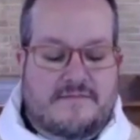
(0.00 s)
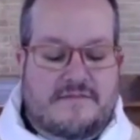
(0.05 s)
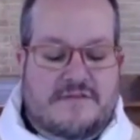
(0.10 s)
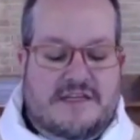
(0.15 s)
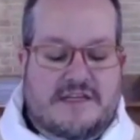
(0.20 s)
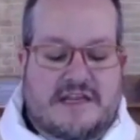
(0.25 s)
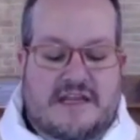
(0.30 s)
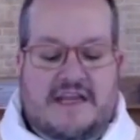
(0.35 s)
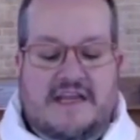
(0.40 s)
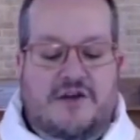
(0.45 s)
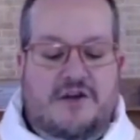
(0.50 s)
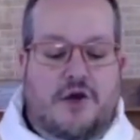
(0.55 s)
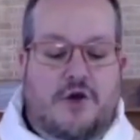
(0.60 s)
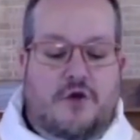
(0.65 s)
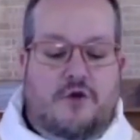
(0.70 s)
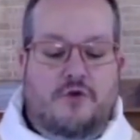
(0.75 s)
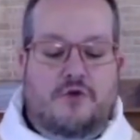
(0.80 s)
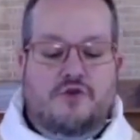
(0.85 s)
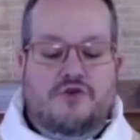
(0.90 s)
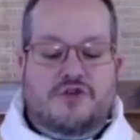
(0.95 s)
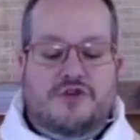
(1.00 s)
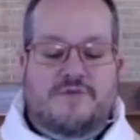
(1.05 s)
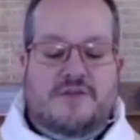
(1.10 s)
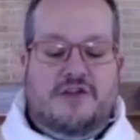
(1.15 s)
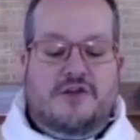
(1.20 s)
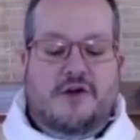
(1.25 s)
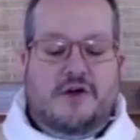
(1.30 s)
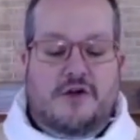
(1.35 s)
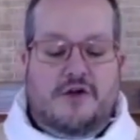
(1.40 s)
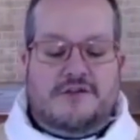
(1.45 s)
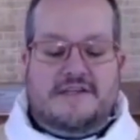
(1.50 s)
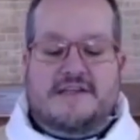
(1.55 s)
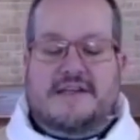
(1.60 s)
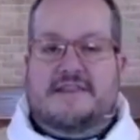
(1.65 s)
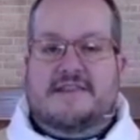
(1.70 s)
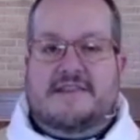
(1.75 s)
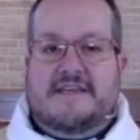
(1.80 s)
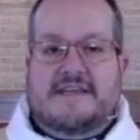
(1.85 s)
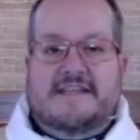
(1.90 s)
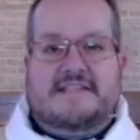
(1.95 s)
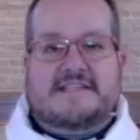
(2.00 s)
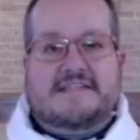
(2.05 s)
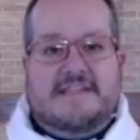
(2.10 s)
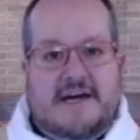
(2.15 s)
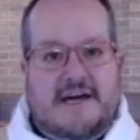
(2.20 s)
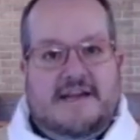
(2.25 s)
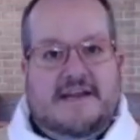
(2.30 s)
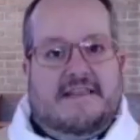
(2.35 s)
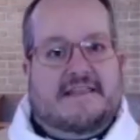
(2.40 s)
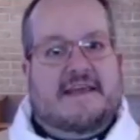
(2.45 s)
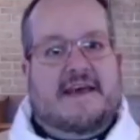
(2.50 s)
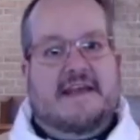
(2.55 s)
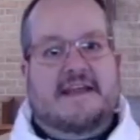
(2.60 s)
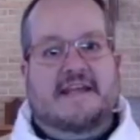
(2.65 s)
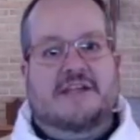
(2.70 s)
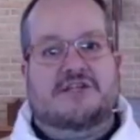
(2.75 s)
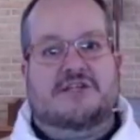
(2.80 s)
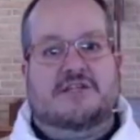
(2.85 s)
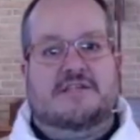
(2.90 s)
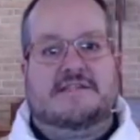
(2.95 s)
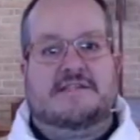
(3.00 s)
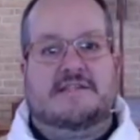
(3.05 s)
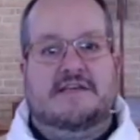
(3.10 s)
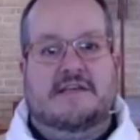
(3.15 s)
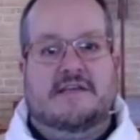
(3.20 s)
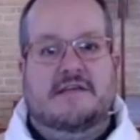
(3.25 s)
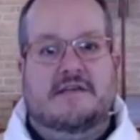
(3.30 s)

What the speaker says: Did he know who should be called to get things done at that agency?